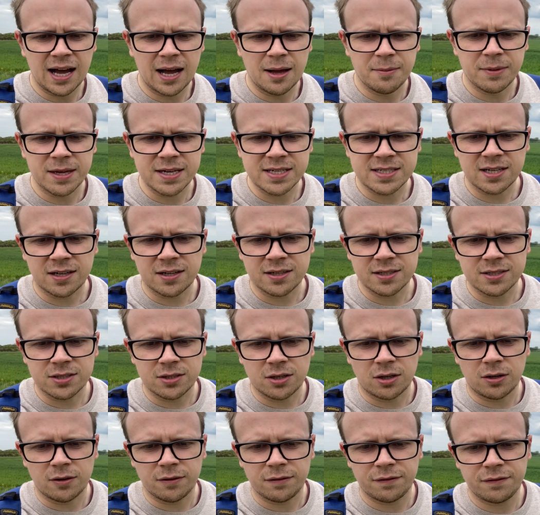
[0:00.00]
They started
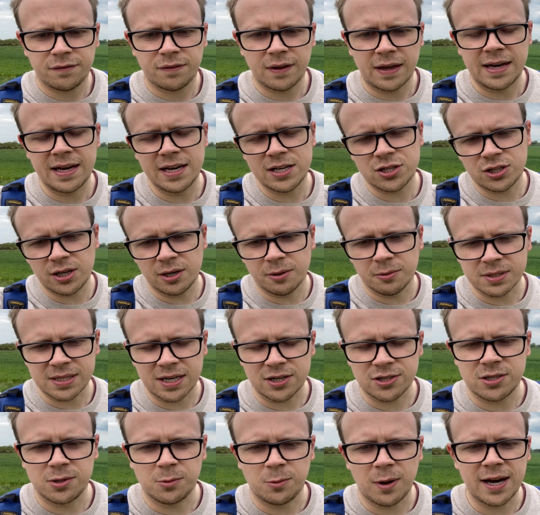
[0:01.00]
off, initially it was
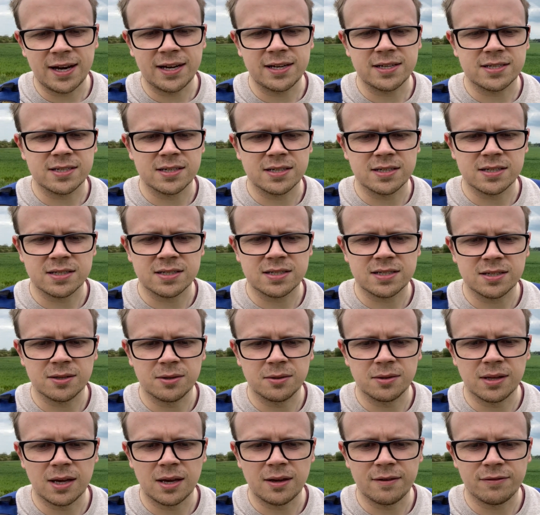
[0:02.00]
actually Wellingtons
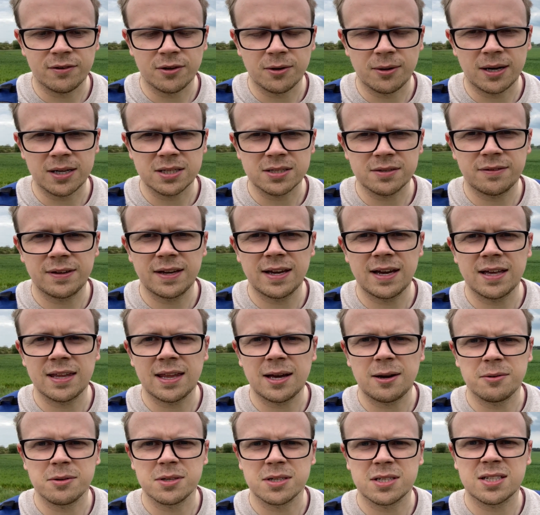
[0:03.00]
that they flew out of here.
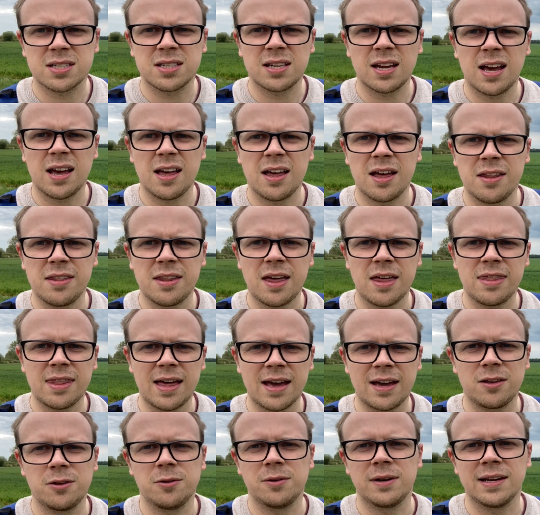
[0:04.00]
That was, and then
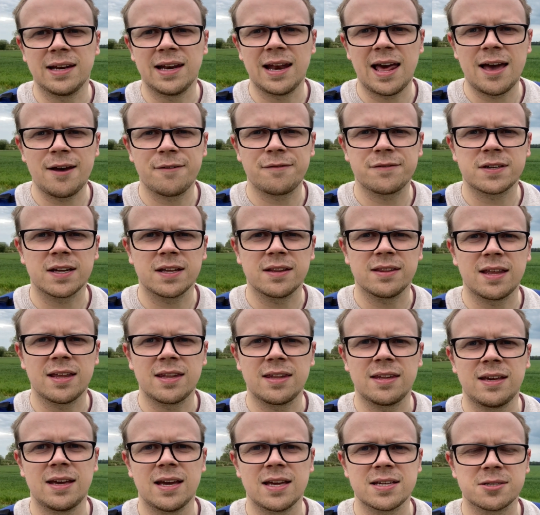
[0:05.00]
that unit left, and
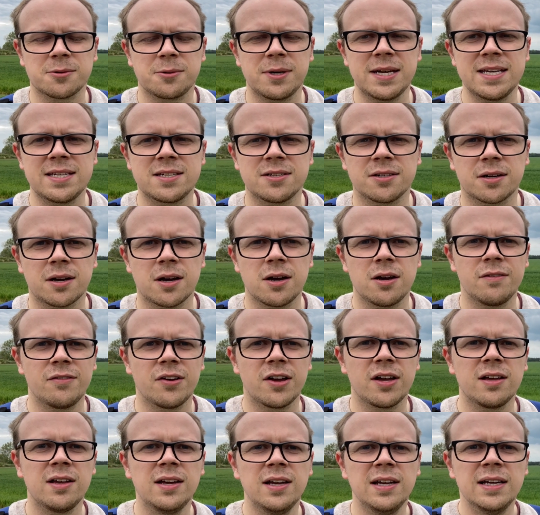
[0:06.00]
then the SOE took
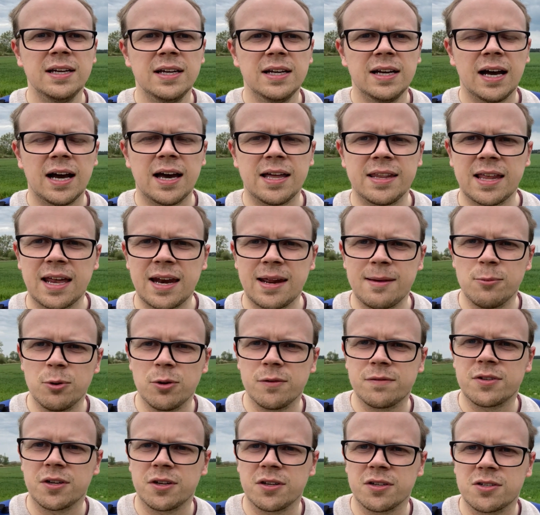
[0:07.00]
over, and then it
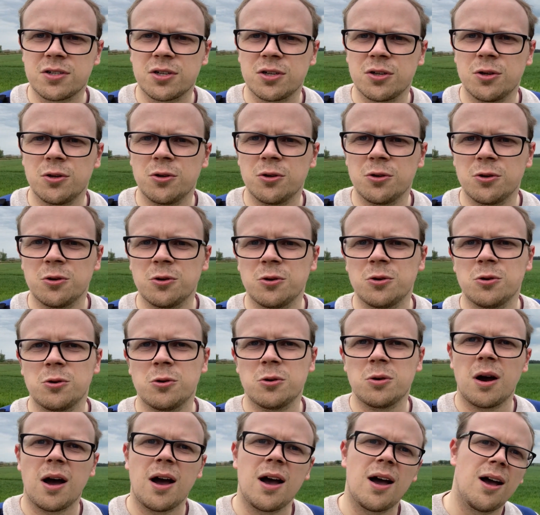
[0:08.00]
moved on
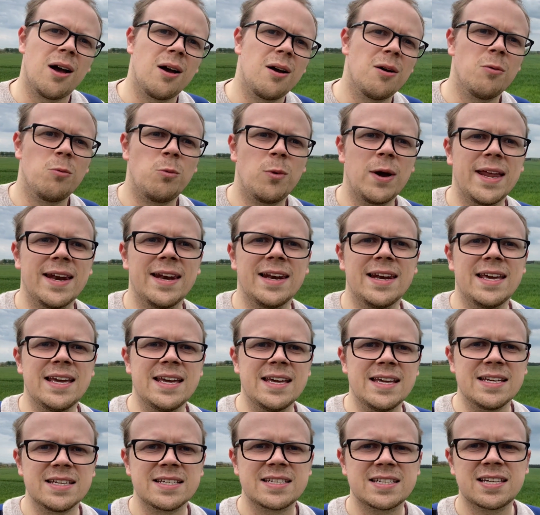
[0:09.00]
to
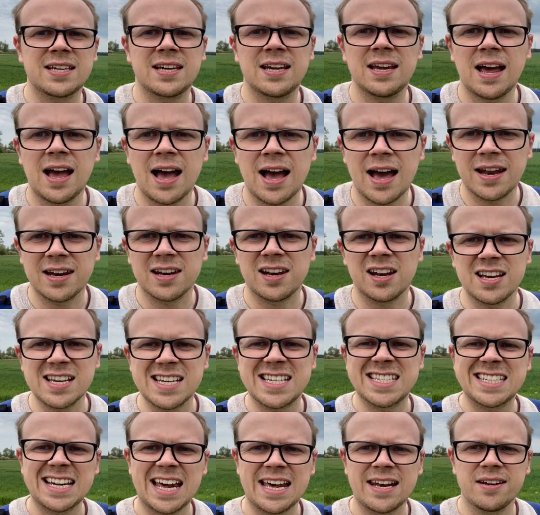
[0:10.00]
Whitleys and
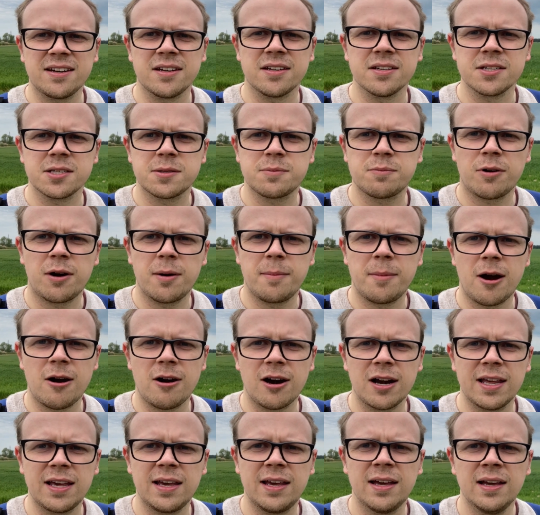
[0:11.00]
Lysanders
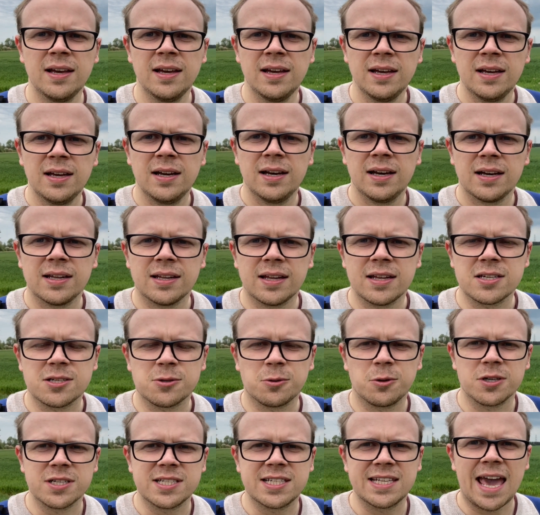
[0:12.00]
primarily, and then
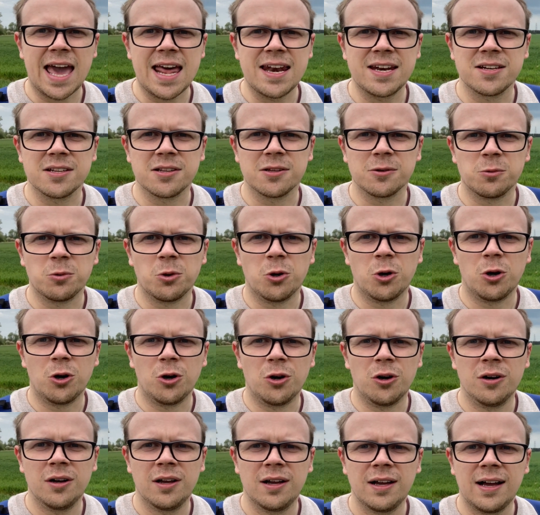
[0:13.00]
towards the end of the
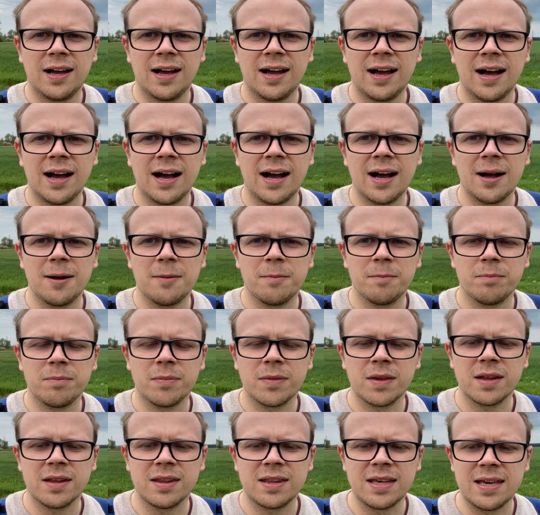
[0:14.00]
war,
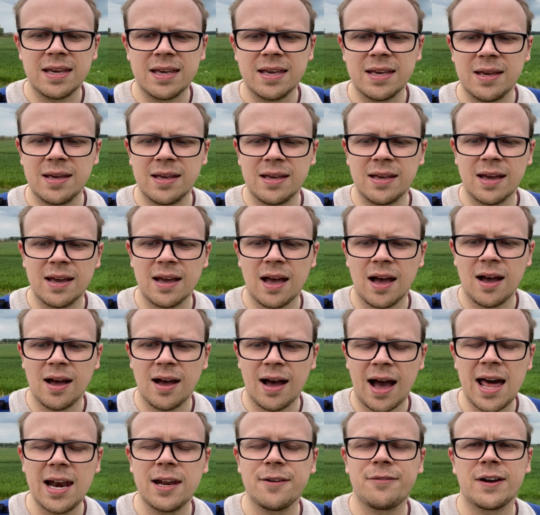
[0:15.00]
the
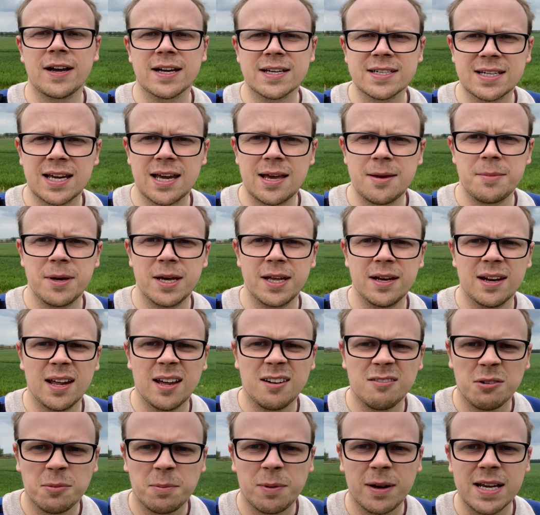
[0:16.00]
Halifax came in
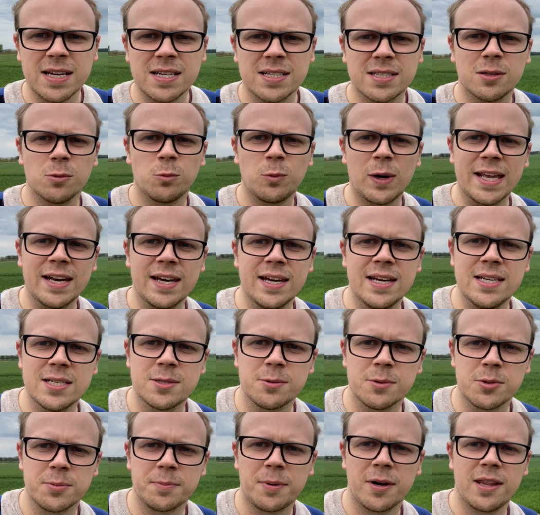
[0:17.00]
and replaced the
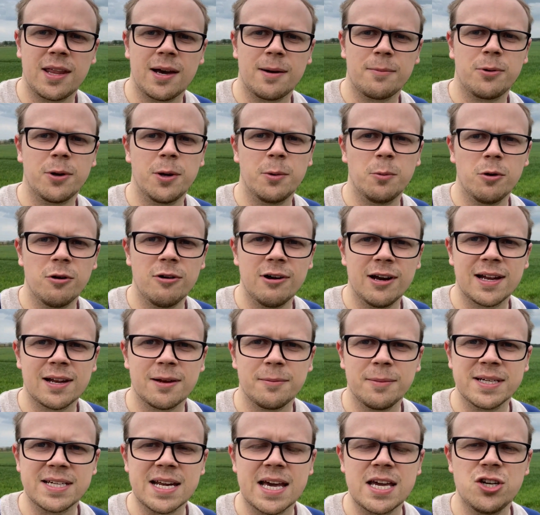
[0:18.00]
Whitleys, which by that point were a
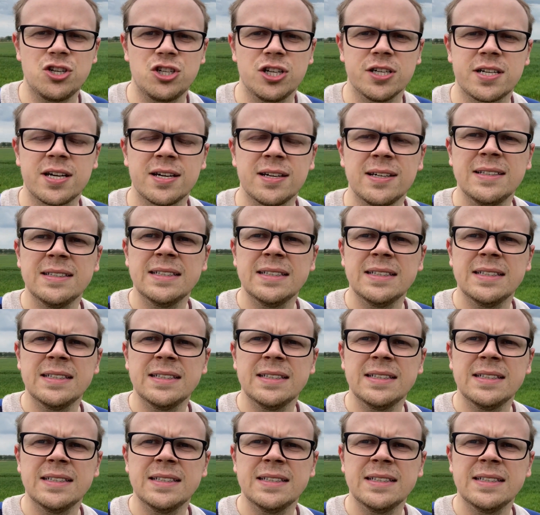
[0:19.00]
little bit aged.